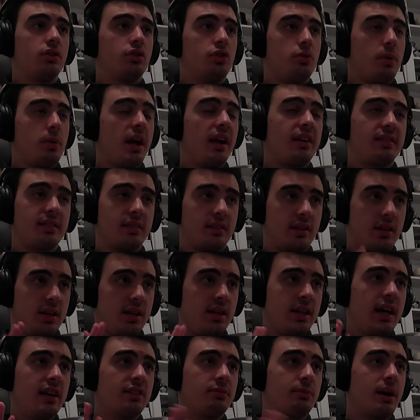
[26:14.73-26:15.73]
To be honest,
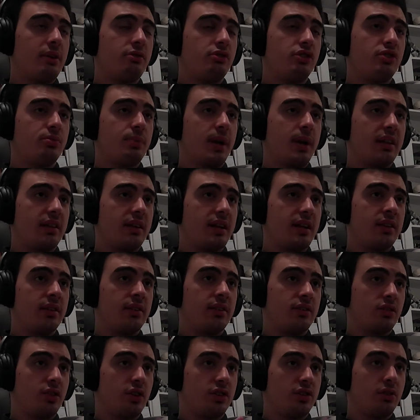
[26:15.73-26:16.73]
he has my respect
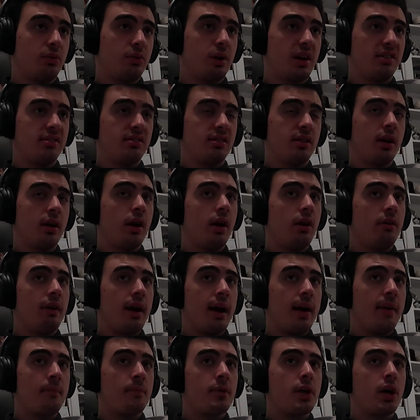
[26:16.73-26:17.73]
in certain ways,
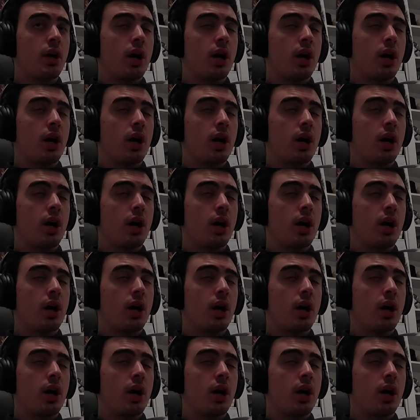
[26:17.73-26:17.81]
right?